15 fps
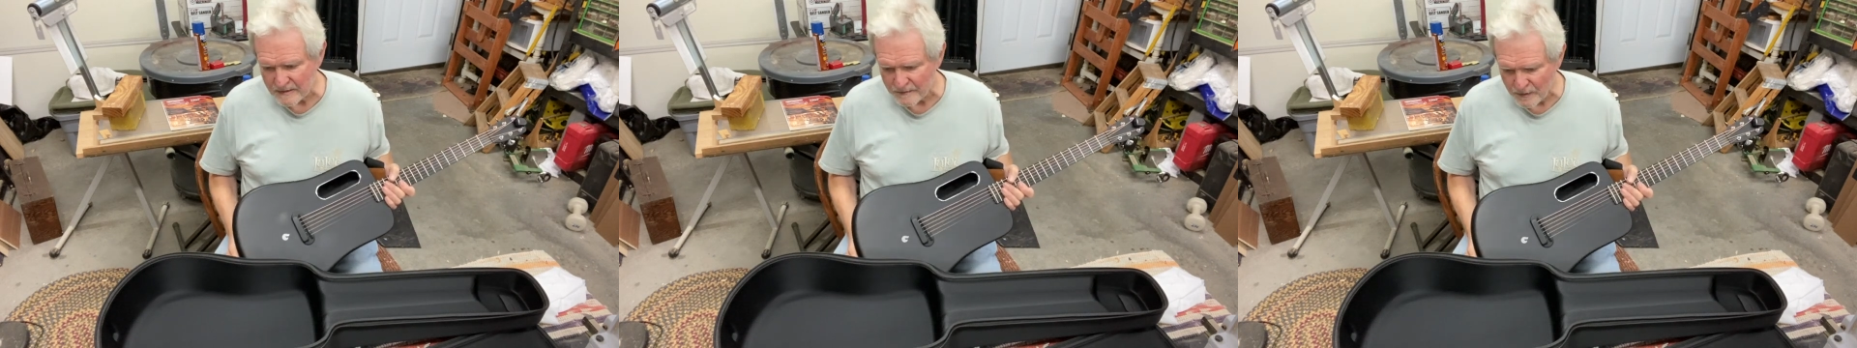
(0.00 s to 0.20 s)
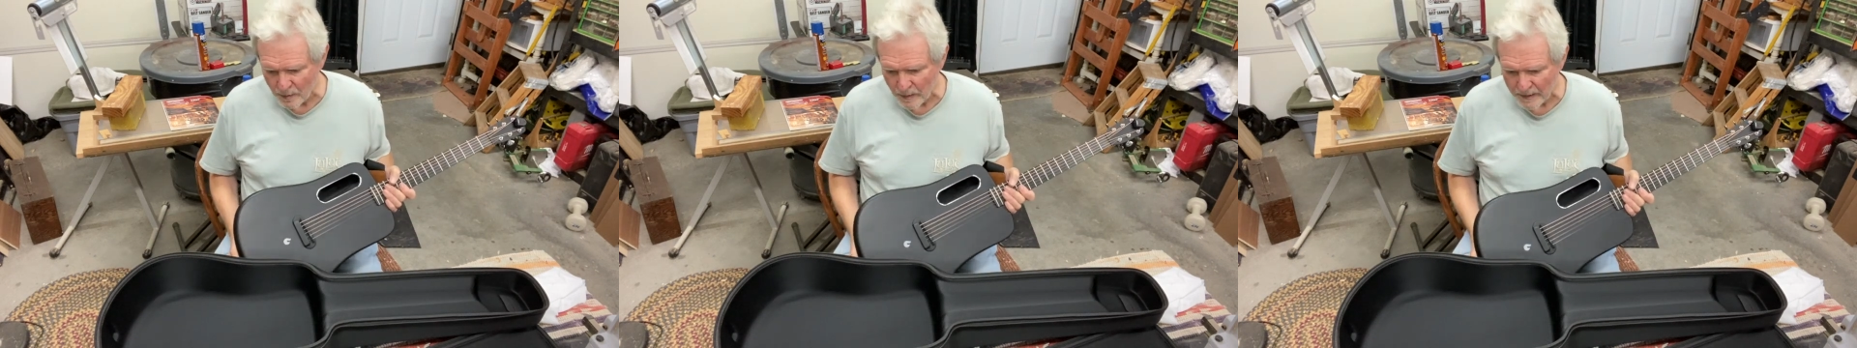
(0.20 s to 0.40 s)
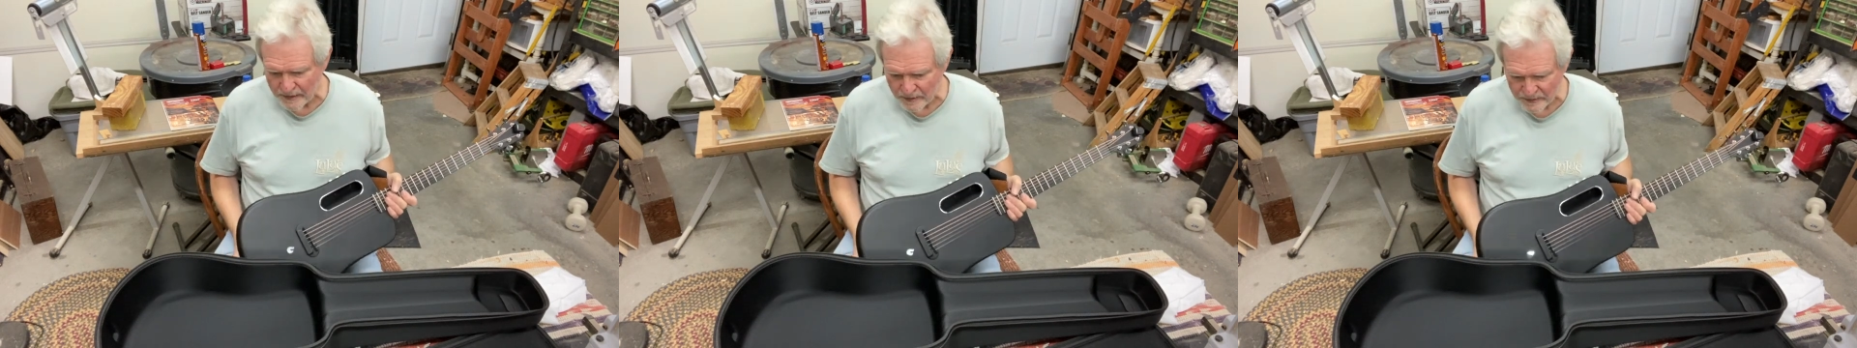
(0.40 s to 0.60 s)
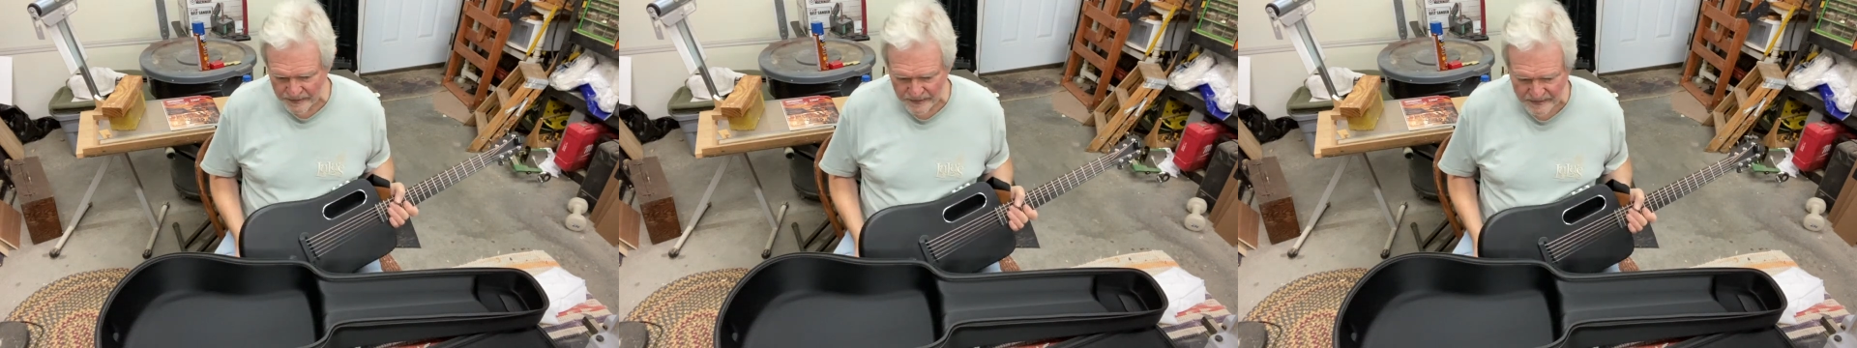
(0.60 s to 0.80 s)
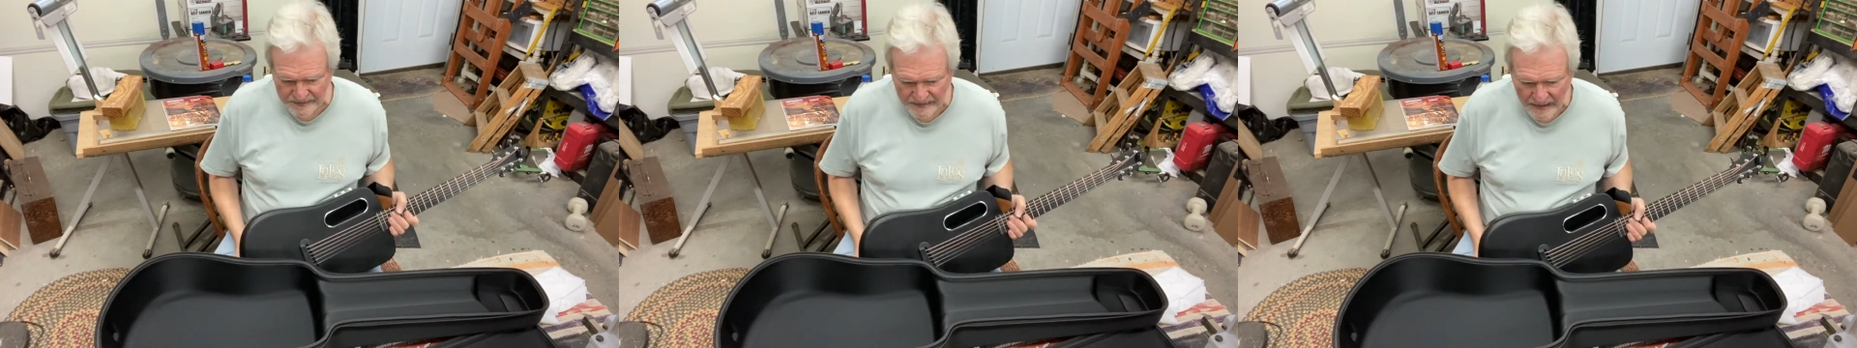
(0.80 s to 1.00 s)
if you want to use
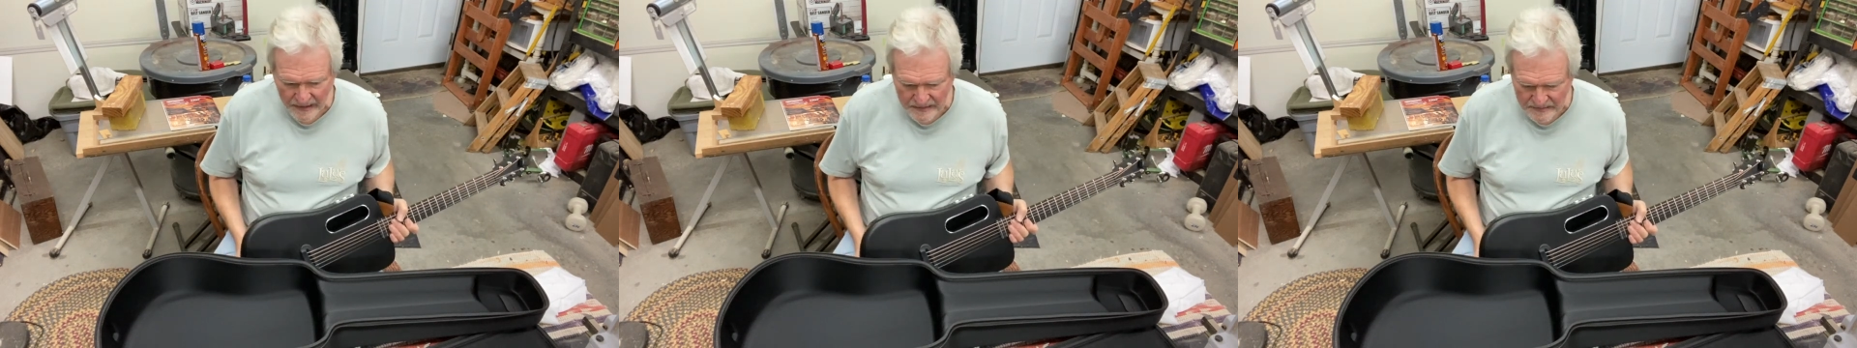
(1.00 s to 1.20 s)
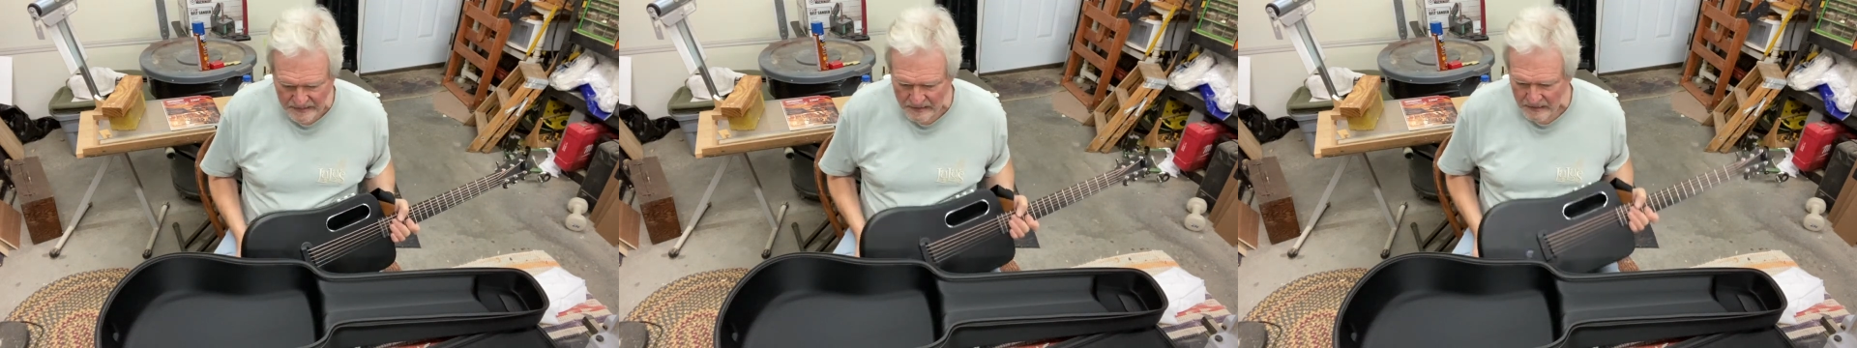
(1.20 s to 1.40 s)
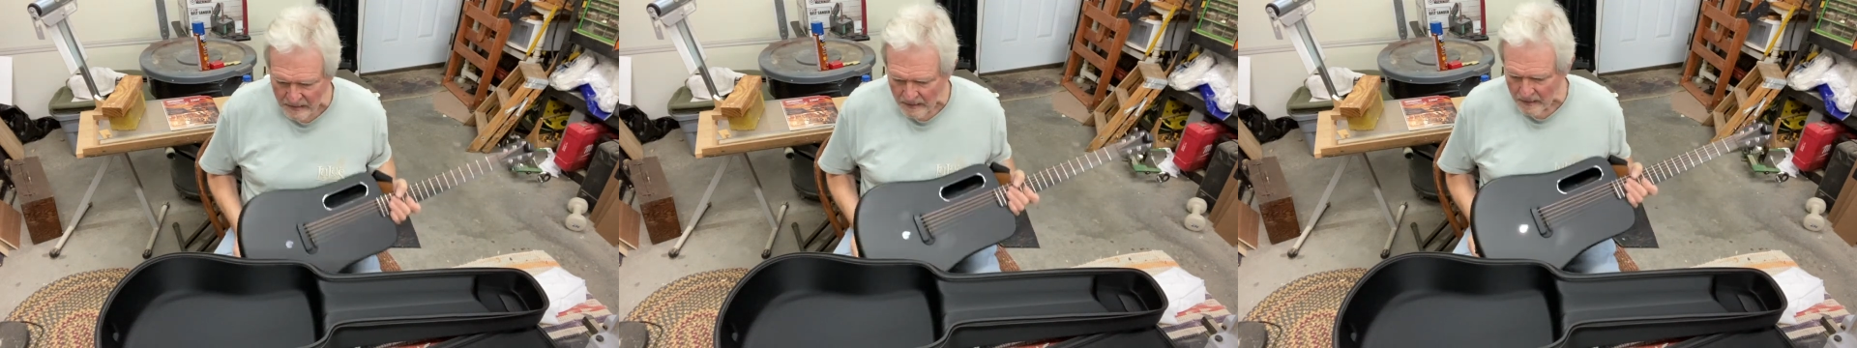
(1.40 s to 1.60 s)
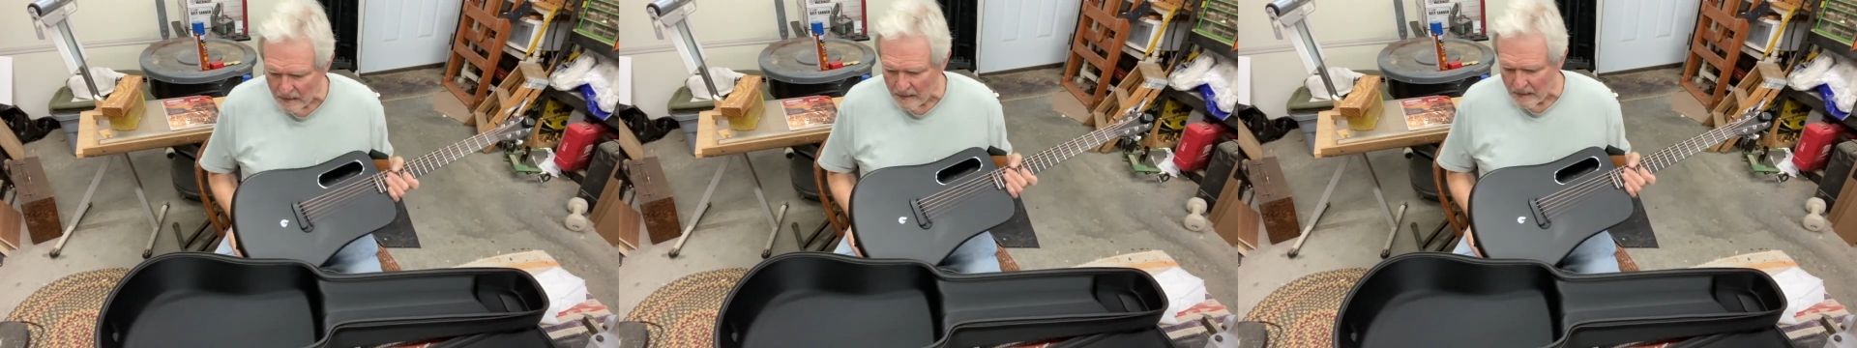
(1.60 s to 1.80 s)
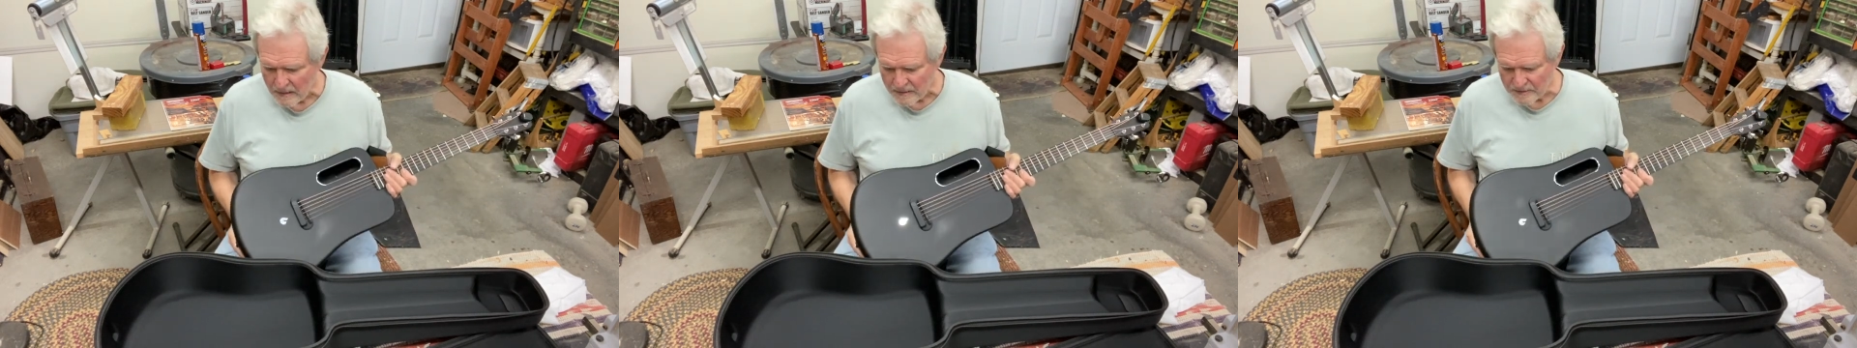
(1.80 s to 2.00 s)
this case.
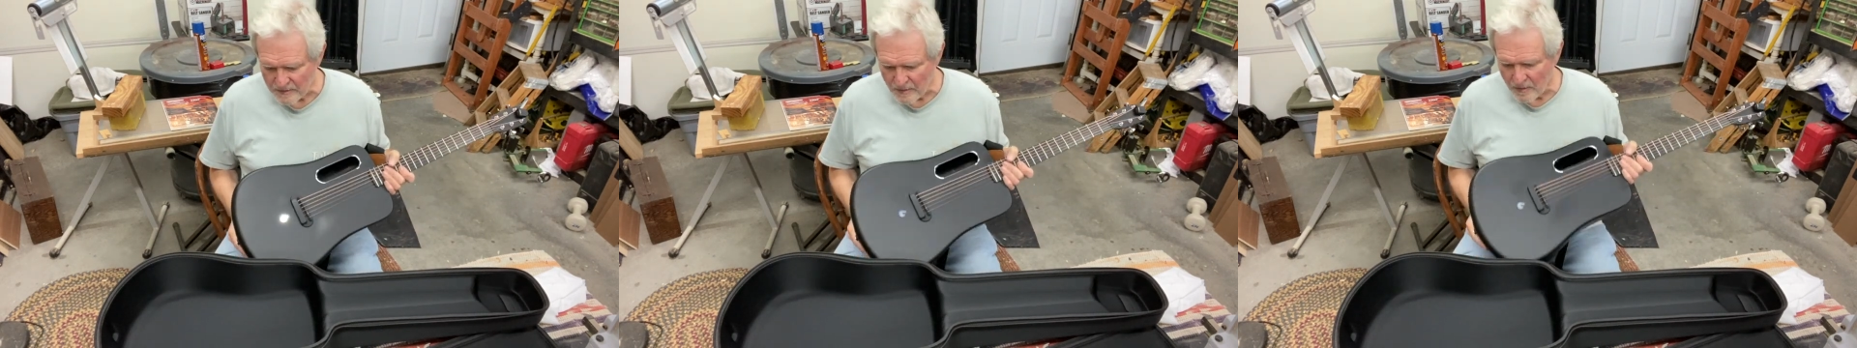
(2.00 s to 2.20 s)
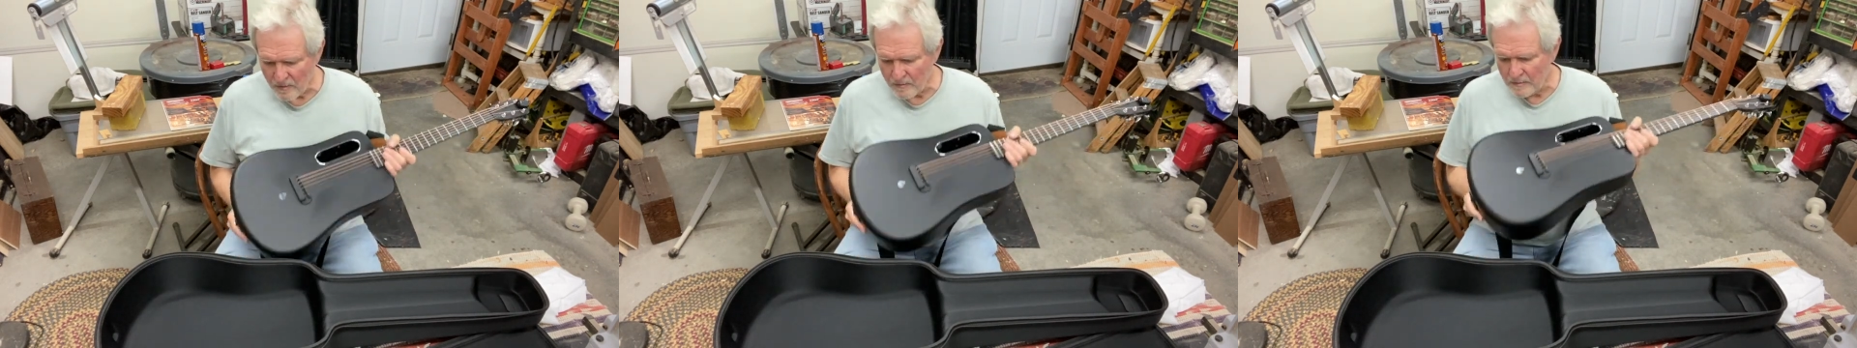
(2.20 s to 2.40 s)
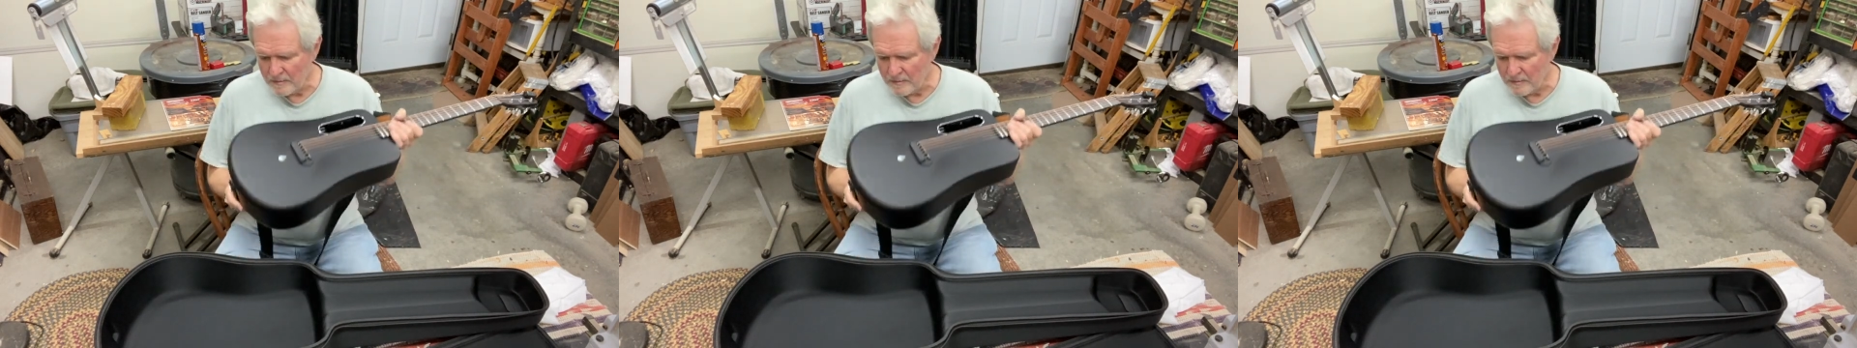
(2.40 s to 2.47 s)
So